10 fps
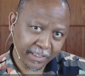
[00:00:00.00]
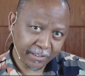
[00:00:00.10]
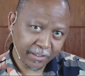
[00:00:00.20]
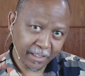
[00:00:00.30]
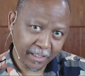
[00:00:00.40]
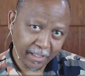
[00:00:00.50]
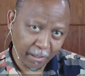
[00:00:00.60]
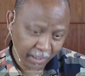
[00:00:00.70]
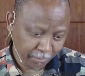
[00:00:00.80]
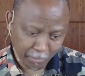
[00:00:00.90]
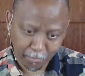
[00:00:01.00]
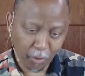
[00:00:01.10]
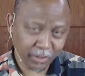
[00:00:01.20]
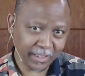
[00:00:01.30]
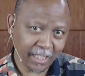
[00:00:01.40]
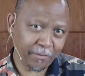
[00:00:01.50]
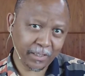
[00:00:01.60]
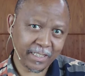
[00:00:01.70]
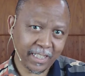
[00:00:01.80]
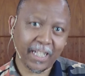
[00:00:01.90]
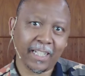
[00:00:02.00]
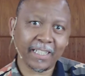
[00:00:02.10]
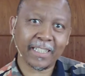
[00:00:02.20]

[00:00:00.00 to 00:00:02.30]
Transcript: he's, let me pause there for a second.